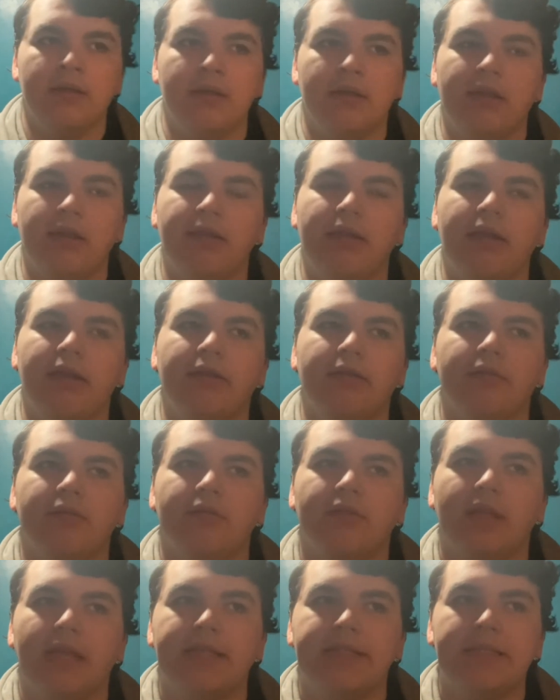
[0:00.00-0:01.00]
And then
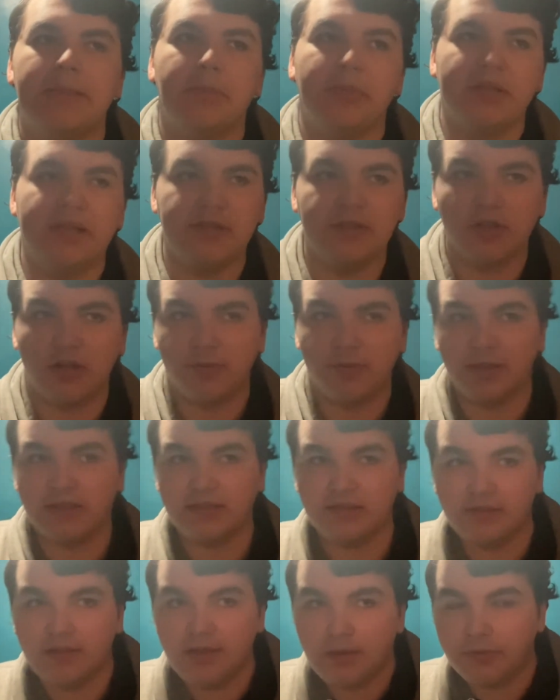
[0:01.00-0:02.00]
as the police are about to
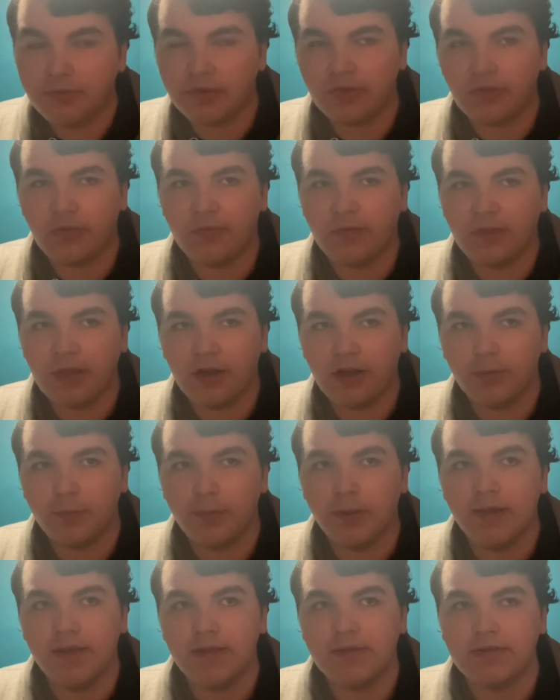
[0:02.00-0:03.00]
leave with the
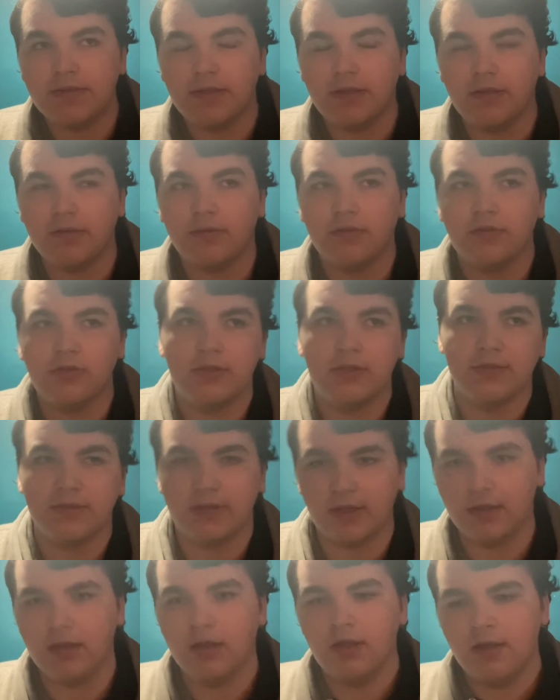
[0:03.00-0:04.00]
therapist, and she's
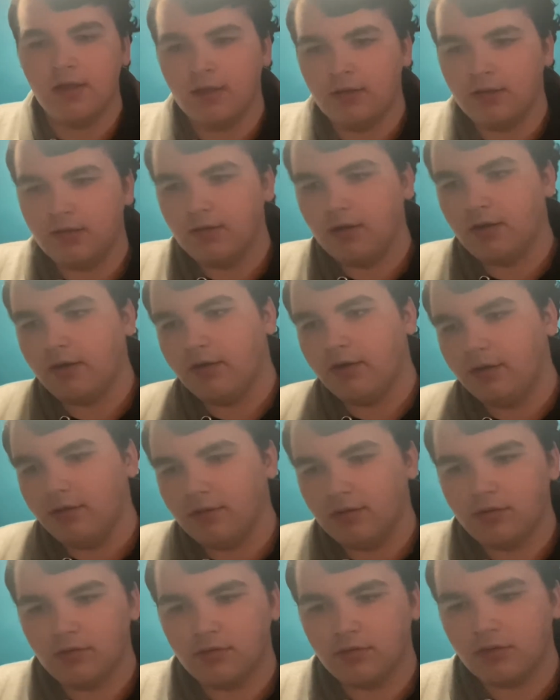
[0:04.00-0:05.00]
like, all right,
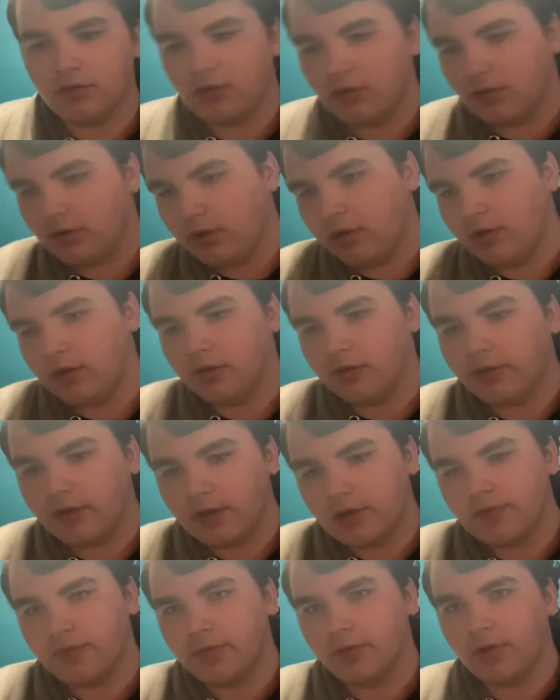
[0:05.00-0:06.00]
I'll see you later.
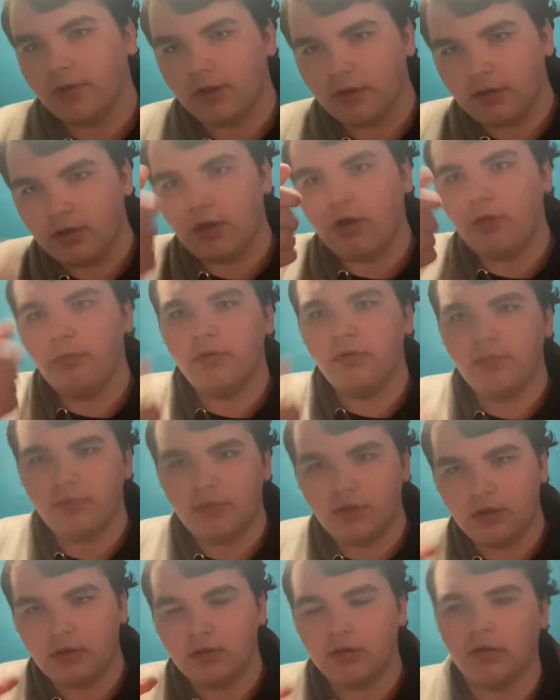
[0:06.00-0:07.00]
Thanks for like helping
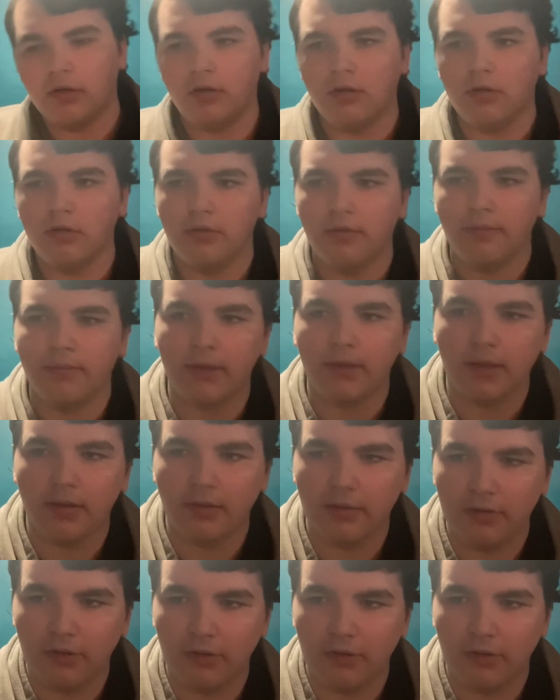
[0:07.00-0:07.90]
me and all that.